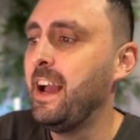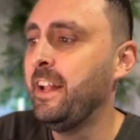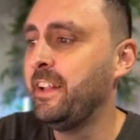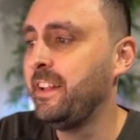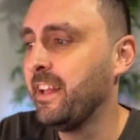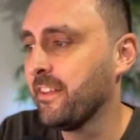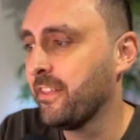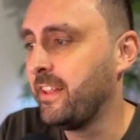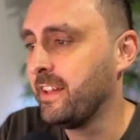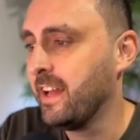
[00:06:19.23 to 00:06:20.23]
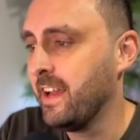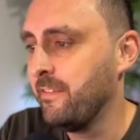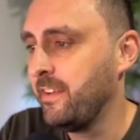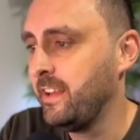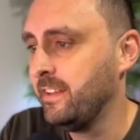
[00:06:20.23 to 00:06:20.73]
And then the other thing they
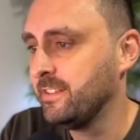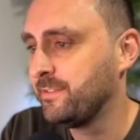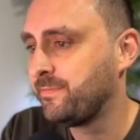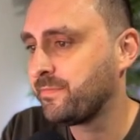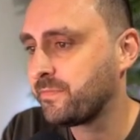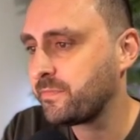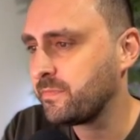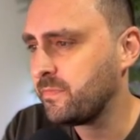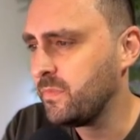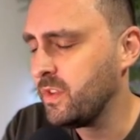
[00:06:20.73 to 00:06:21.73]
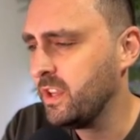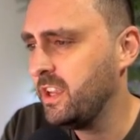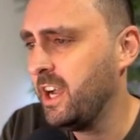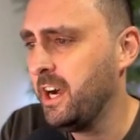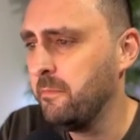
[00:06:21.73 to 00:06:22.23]
have is
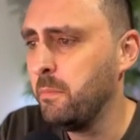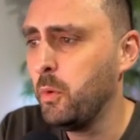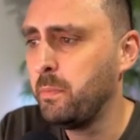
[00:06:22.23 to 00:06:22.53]
more